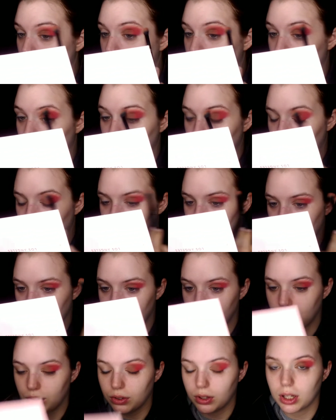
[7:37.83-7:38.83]
other day,
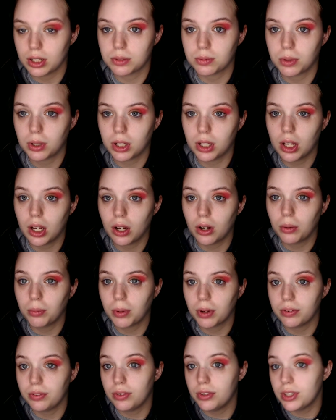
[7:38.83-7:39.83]
then you guys would know. But
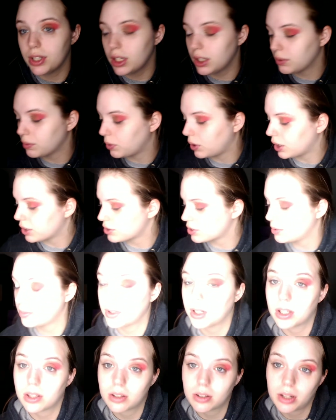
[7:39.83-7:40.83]
if you didn't watch them
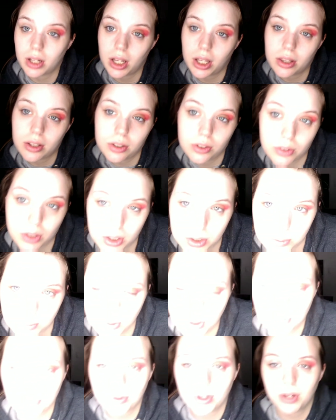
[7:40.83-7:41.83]
the other day, then you guys
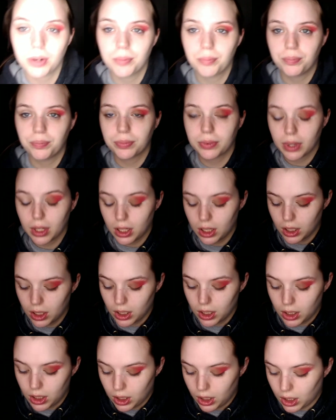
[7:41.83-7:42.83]
won't.
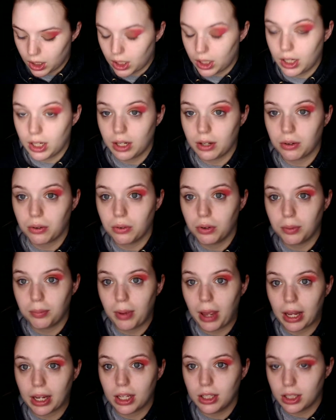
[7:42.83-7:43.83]
Alright, now I'm going
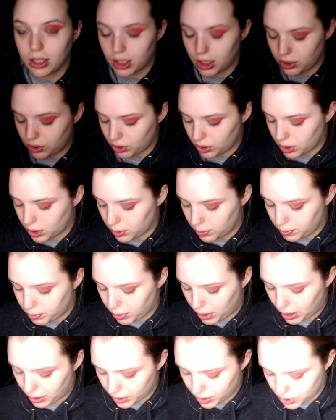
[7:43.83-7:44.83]
back into that darker
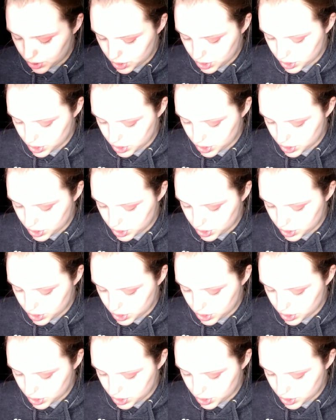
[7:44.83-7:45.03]
brownish